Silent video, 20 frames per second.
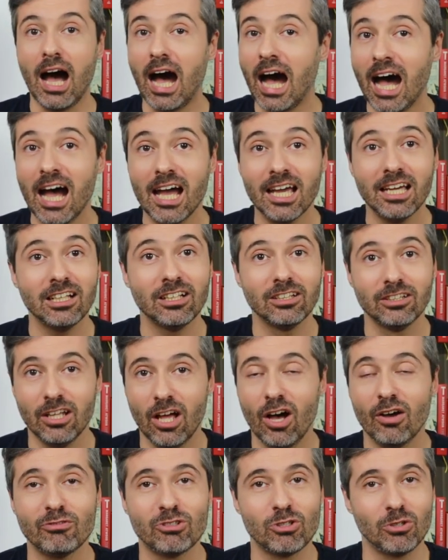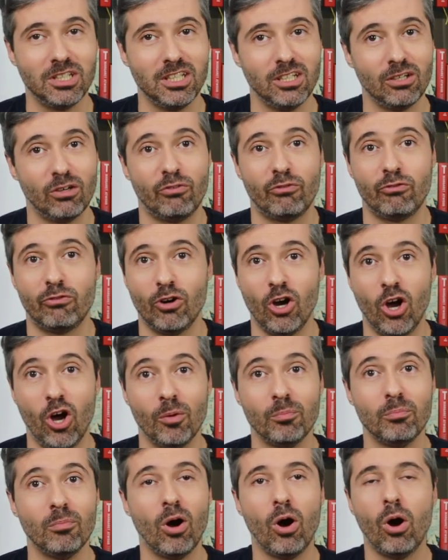I love to hear
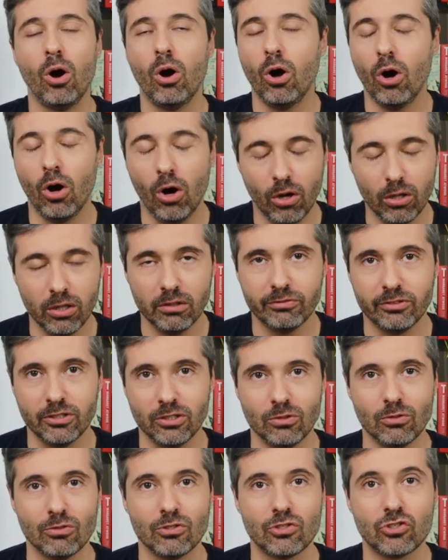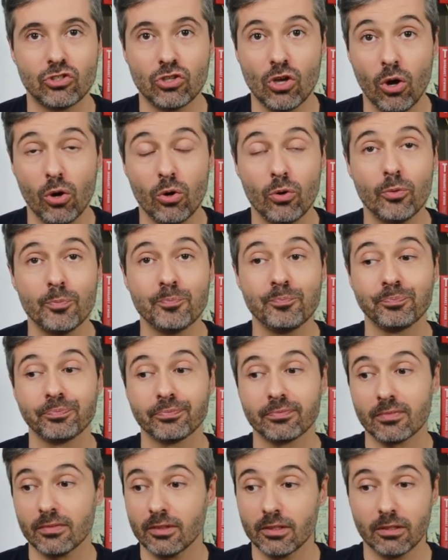from all of you. So
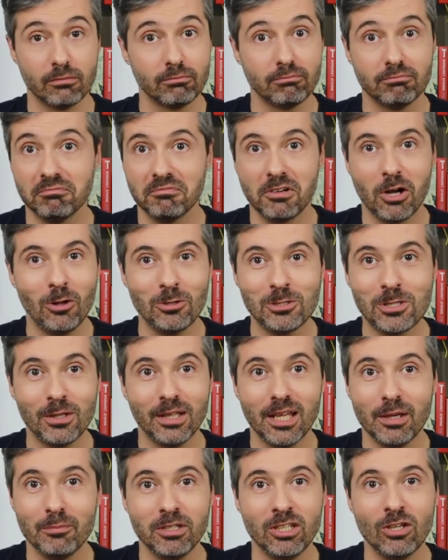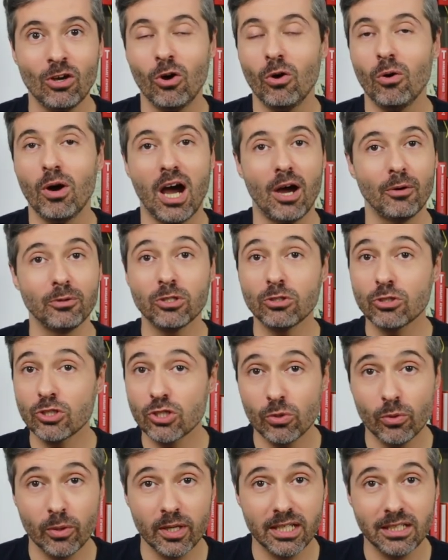also let me know how you're
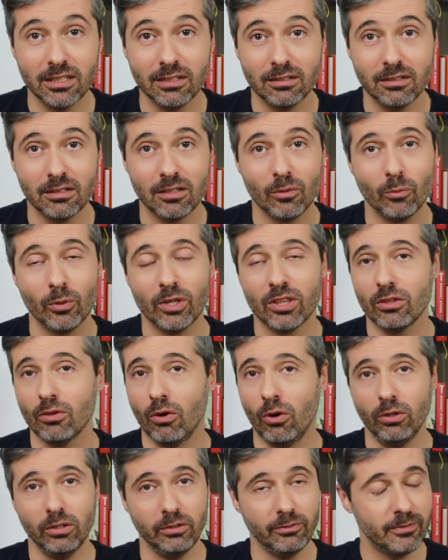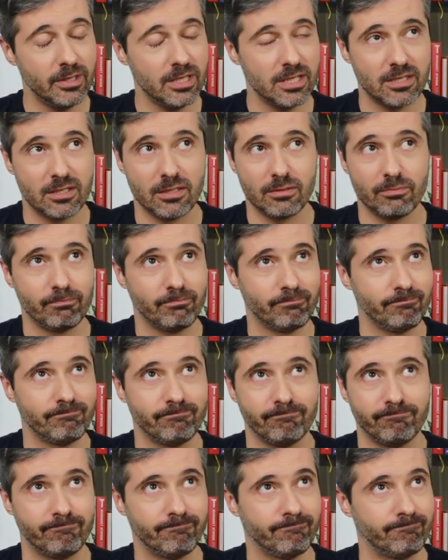doing with all of this
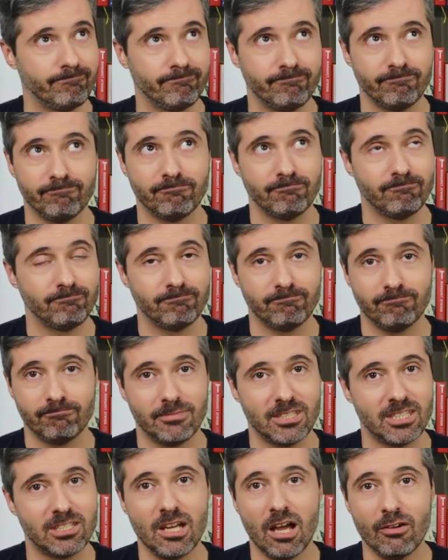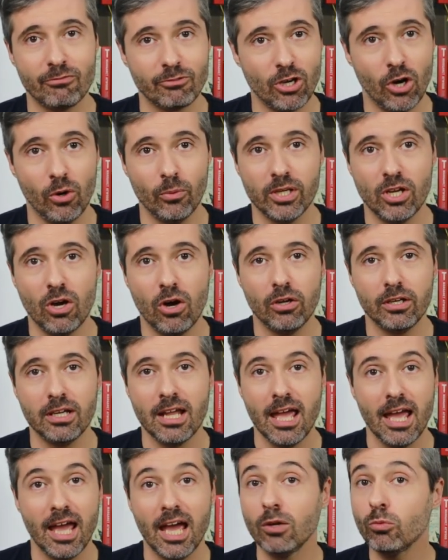stuff going
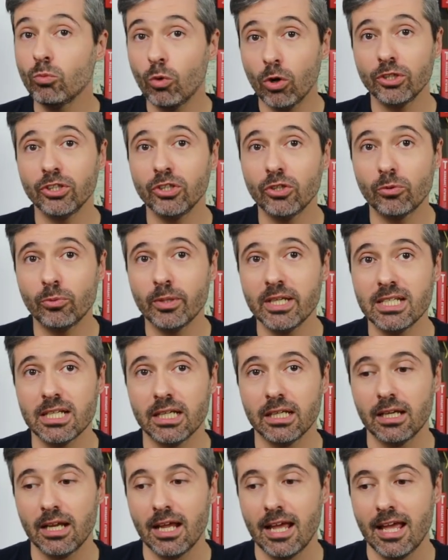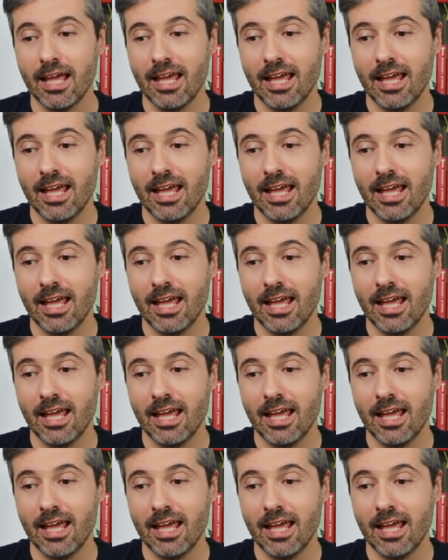on and what you're reading.